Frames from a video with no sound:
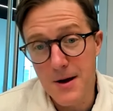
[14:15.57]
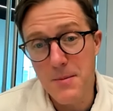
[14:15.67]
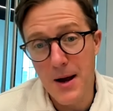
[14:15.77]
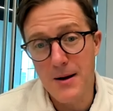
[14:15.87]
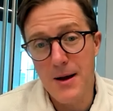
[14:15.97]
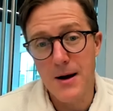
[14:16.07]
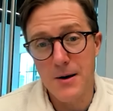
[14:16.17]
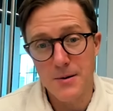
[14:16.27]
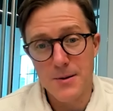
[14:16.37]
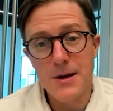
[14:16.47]
about
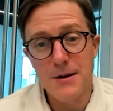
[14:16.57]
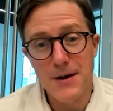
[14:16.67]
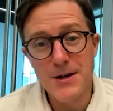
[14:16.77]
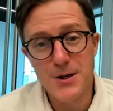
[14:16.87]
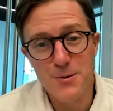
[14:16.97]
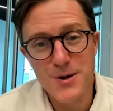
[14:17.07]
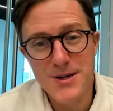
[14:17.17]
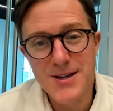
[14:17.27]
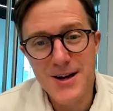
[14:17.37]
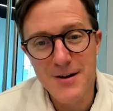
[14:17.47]
how innovation works
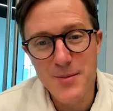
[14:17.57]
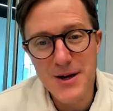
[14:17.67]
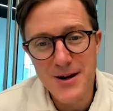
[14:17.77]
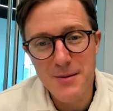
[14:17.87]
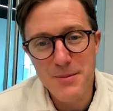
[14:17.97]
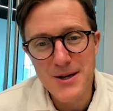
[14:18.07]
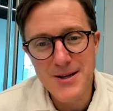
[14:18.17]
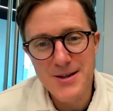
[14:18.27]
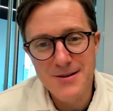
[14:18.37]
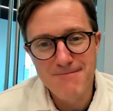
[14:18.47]
inside of big
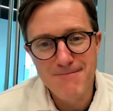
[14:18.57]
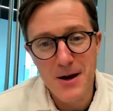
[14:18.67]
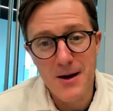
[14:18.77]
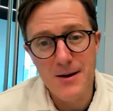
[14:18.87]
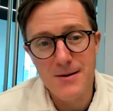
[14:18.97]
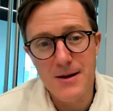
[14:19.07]
companies uh,